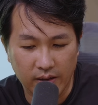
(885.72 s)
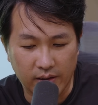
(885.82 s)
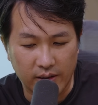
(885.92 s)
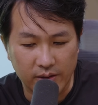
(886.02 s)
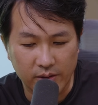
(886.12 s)

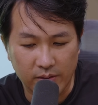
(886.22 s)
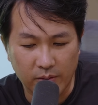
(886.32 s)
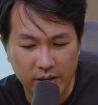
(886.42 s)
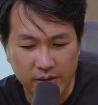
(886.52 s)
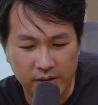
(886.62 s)
All right. So
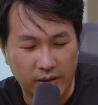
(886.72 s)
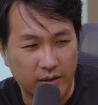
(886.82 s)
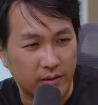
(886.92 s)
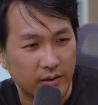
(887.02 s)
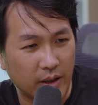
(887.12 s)
what is
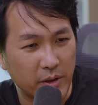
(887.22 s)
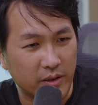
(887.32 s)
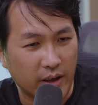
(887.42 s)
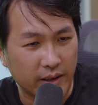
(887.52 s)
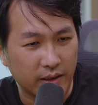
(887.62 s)
the?
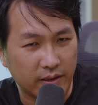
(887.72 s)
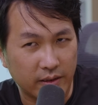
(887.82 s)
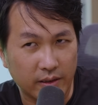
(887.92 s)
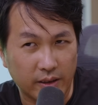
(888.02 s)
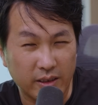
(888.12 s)
I
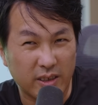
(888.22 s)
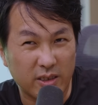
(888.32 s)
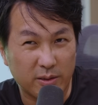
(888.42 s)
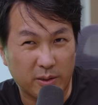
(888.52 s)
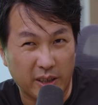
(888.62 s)
think the
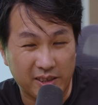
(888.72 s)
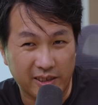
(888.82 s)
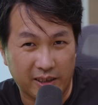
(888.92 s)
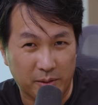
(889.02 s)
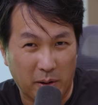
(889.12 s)
yield for the STI
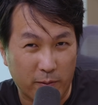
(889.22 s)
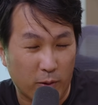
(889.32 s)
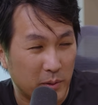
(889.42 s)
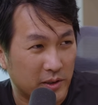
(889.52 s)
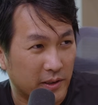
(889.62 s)
now is about
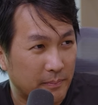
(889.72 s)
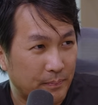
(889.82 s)
4%.